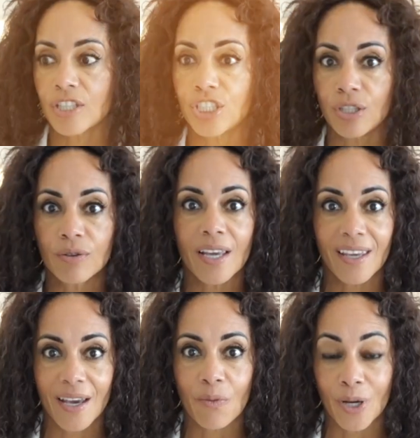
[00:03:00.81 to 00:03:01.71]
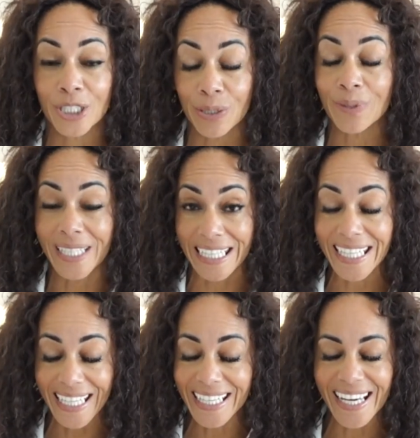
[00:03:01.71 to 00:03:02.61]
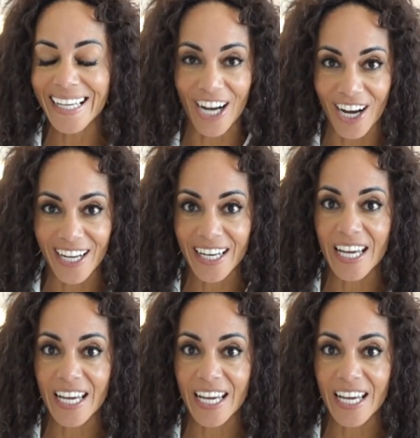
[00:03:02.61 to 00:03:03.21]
that you can get what you need done,